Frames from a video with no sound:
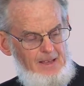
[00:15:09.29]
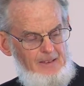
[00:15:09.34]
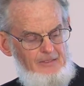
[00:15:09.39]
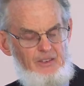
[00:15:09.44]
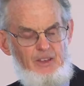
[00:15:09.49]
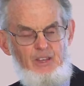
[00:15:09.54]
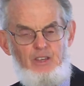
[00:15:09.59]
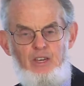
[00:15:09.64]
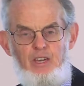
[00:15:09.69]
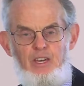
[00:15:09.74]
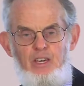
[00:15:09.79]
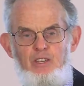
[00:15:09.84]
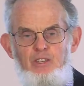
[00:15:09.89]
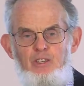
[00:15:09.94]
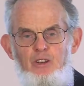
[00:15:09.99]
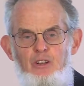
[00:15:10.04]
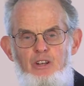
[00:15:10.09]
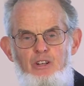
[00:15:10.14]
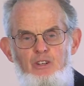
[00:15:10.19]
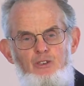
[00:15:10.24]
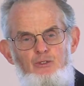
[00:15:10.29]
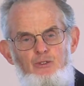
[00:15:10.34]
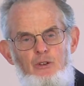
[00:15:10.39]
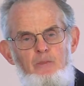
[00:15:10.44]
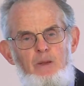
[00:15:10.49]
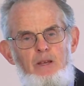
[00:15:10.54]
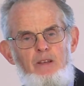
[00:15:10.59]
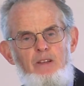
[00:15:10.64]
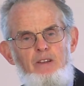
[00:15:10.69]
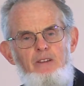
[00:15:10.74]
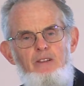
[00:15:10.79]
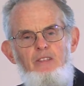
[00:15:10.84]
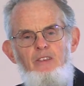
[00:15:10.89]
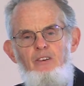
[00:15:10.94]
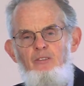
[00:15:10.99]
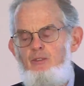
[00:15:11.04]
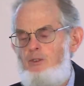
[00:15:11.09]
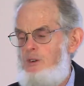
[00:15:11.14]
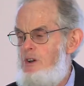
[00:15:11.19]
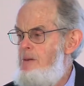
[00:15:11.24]
For years I distributed
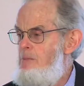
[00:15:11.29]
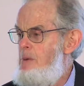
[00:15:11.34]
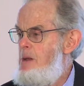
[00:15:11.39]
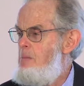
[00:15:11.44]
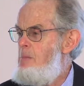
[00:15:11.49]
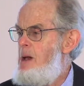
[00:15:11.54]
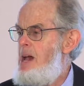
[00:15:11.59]
the Freeman